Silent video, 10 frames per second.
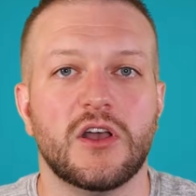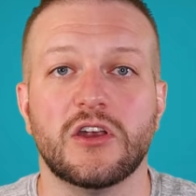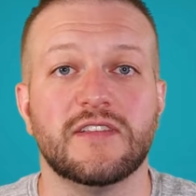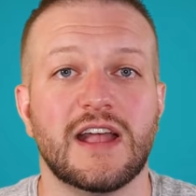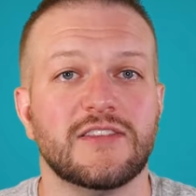All
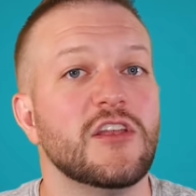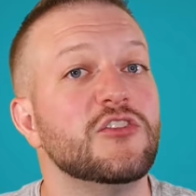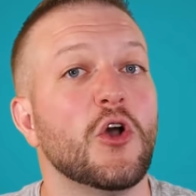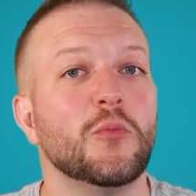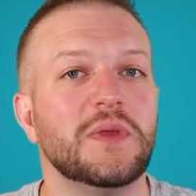right, dads,
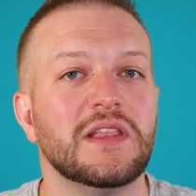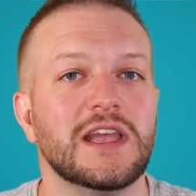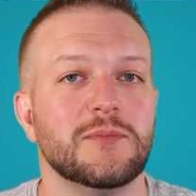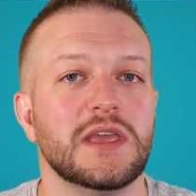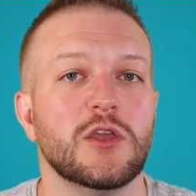don't be
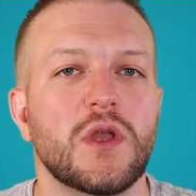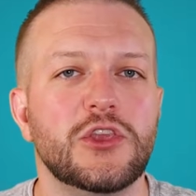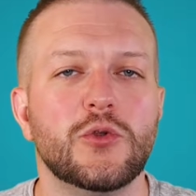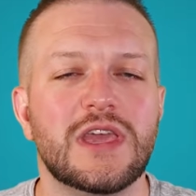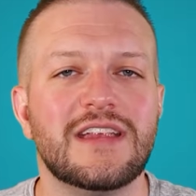like me. When
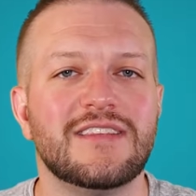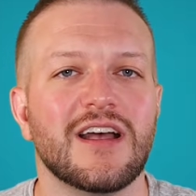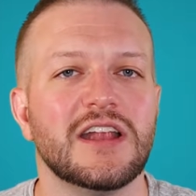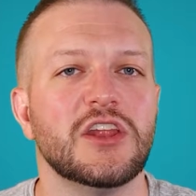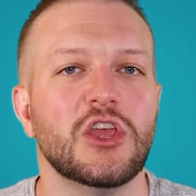you get
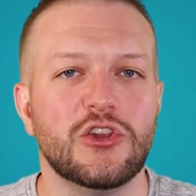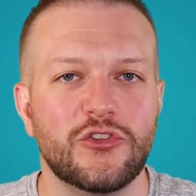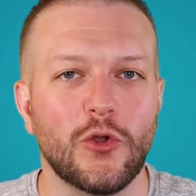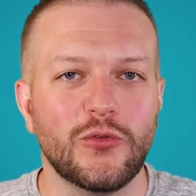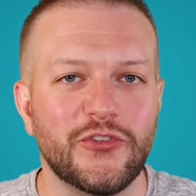done,
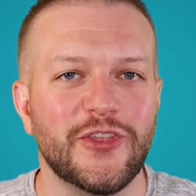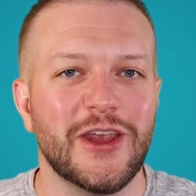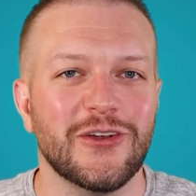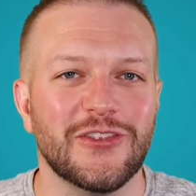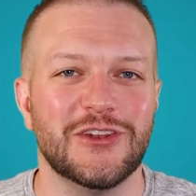don't
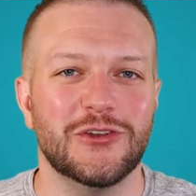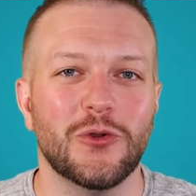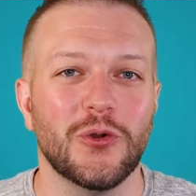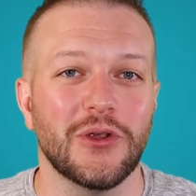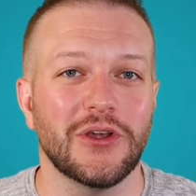stare at the
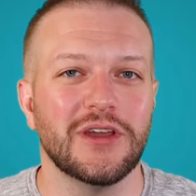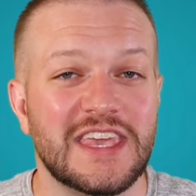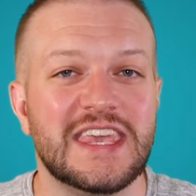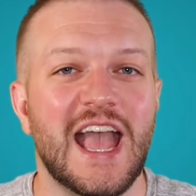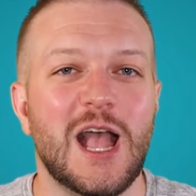door. The
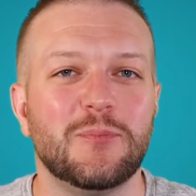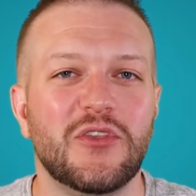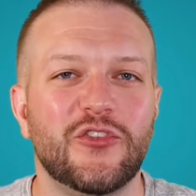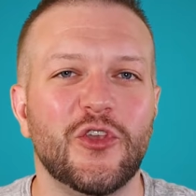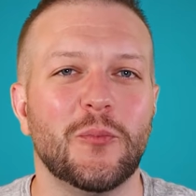gap
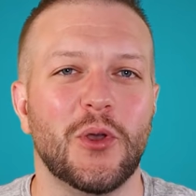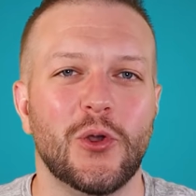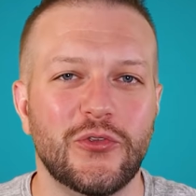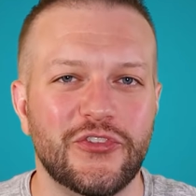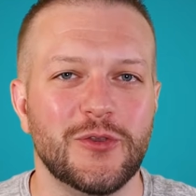is
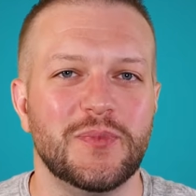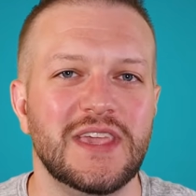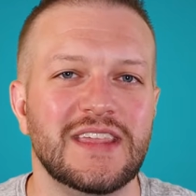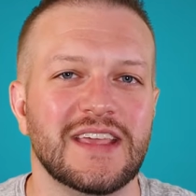supposed to be